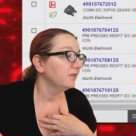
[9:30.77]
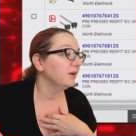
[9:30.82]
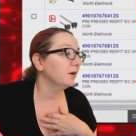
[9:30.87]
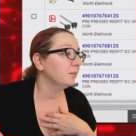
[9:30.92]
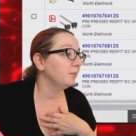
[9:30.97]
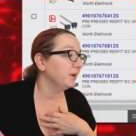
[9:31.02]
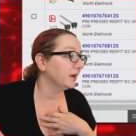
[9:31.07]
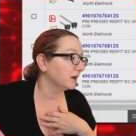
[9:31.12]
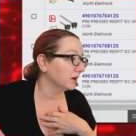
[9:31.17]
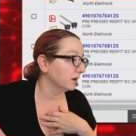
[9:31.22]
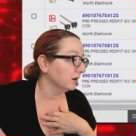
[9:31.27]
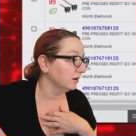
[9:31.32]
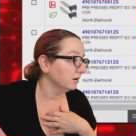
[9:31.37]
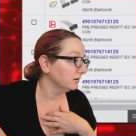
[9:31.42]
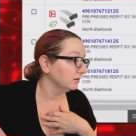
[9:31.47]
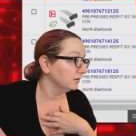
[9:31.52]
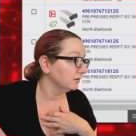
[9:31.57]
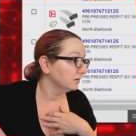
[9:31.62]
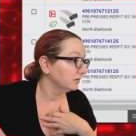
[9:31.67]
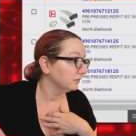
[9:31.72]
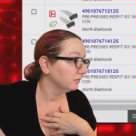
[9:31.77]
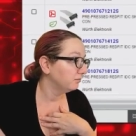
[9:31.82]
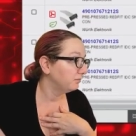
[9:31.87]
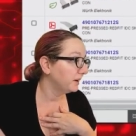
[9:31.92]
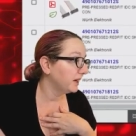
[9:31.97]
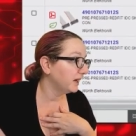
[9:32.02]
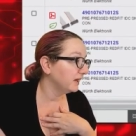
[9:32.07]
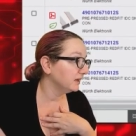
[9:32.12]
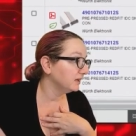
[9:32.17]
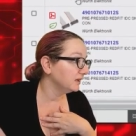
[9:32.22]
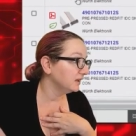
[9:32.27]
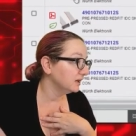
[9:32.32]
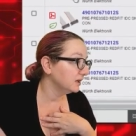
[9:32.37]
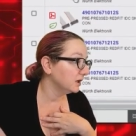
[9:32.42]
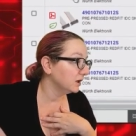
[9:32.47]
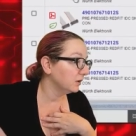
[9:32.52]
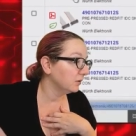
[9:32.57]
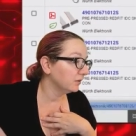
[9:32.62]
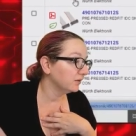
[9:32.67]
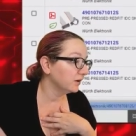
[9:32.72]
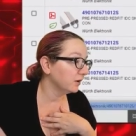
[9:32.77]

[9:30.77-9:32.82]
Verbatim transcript: They're bigger, but, you know,